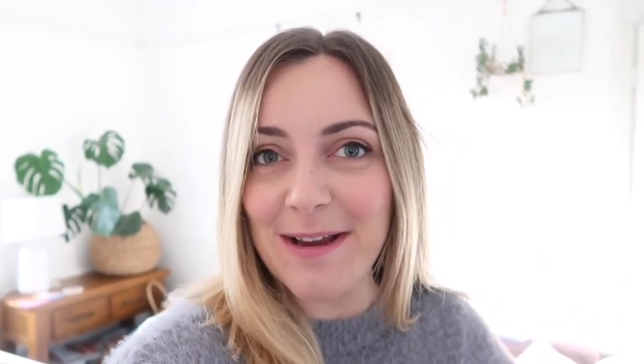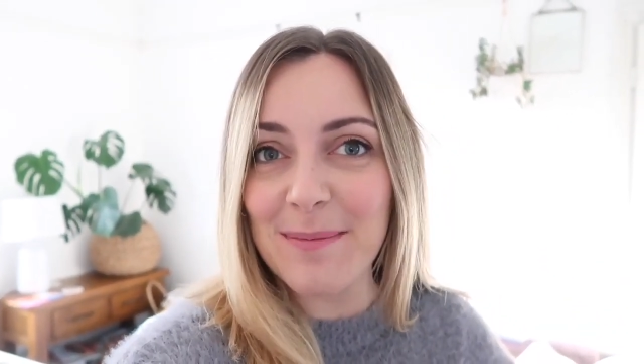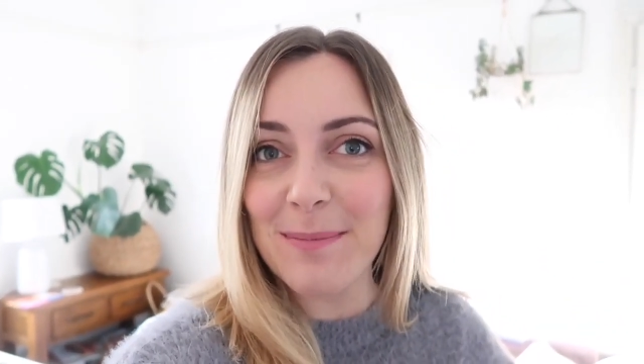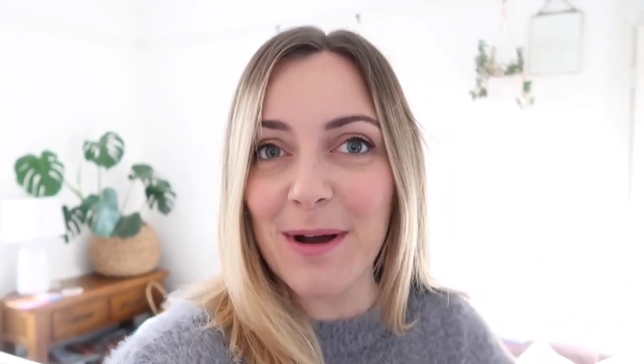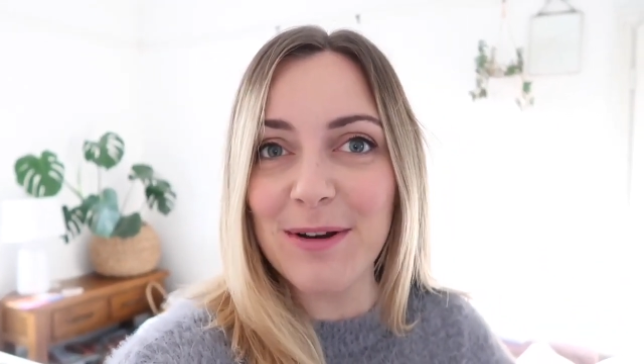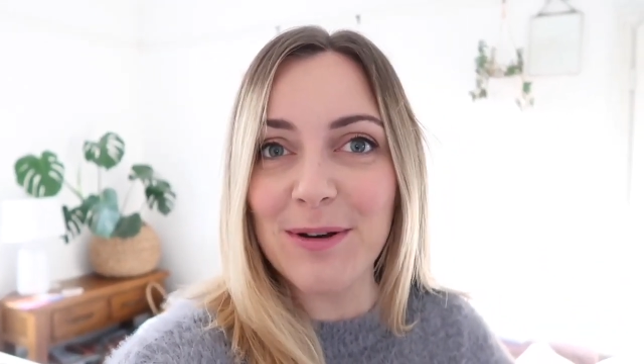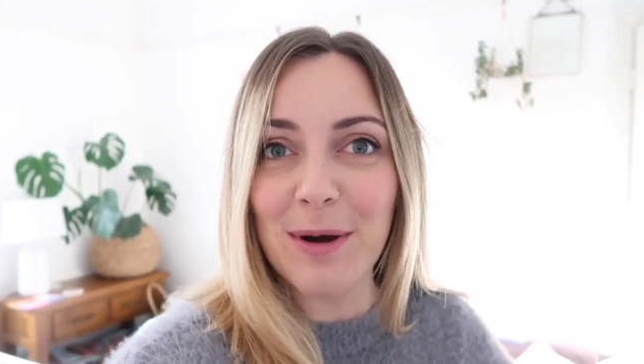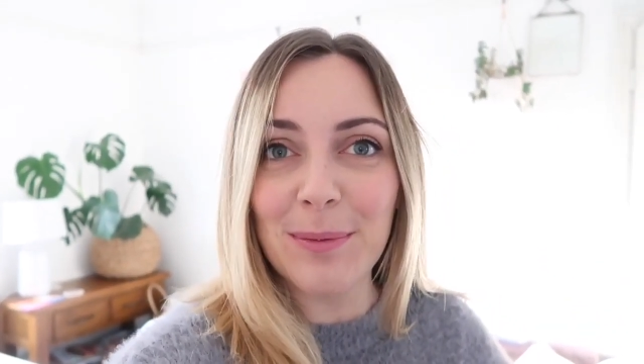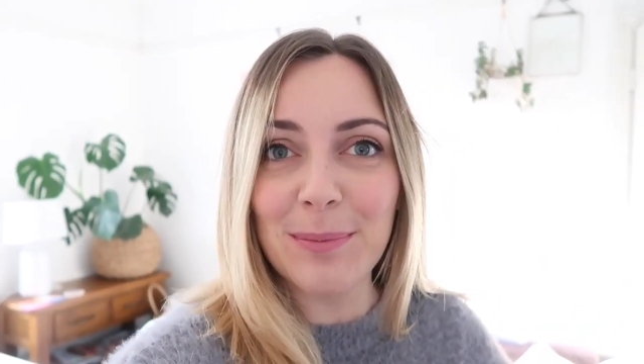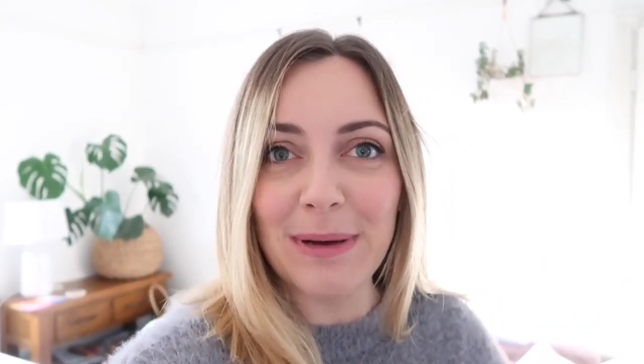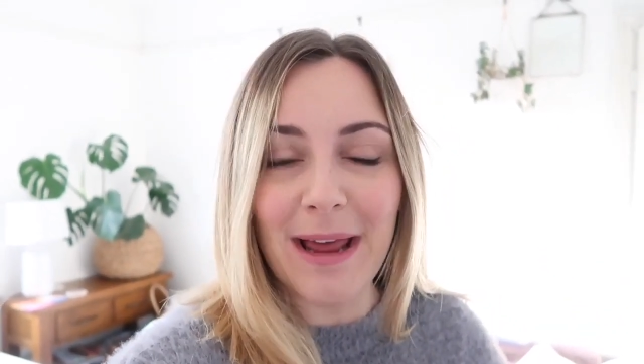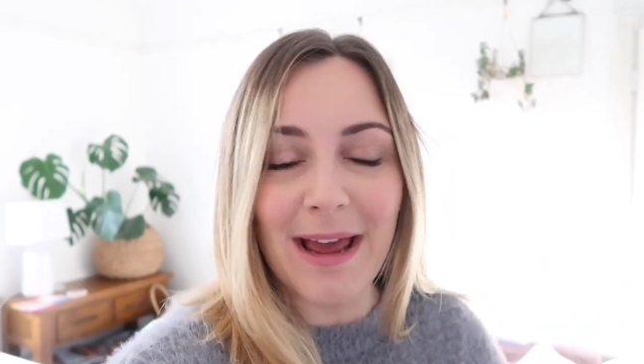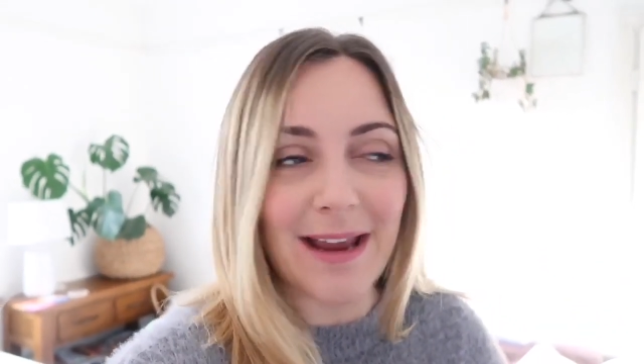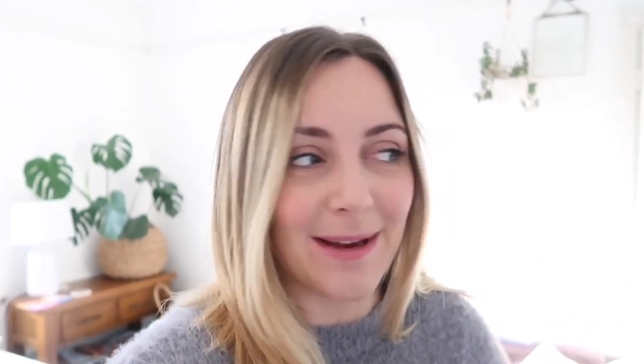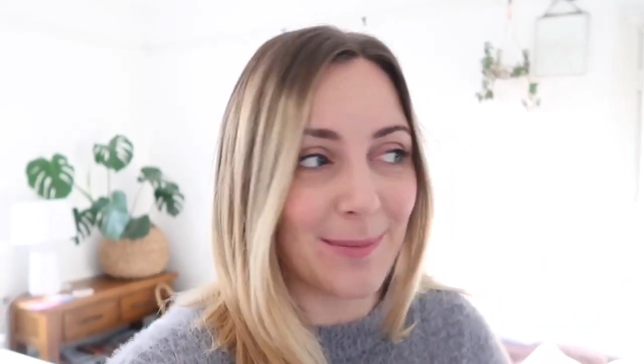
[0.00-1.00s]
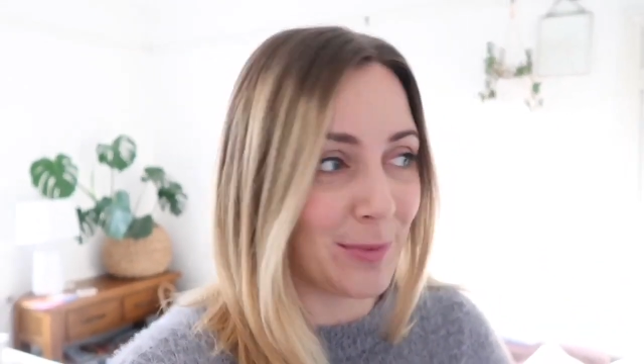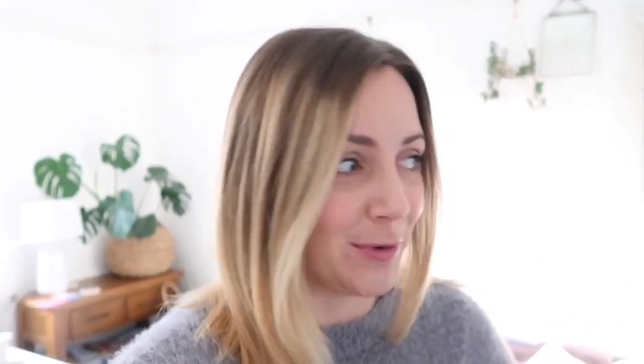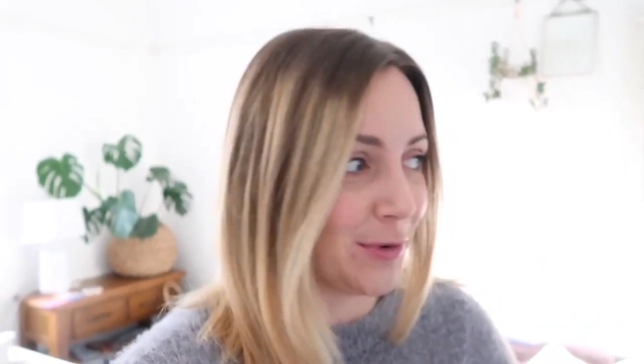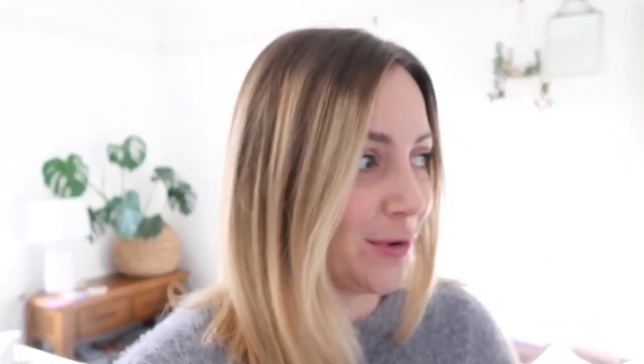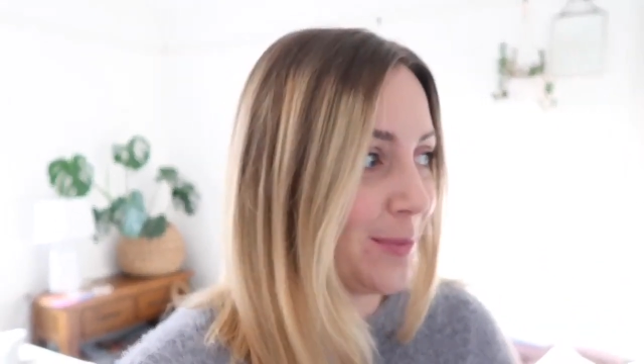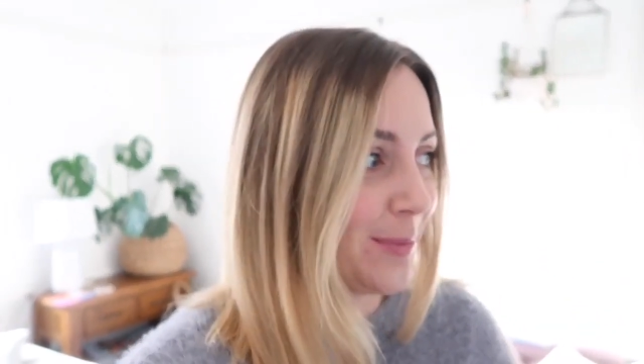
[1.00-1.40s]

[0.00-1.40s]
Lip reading: he might not play ball,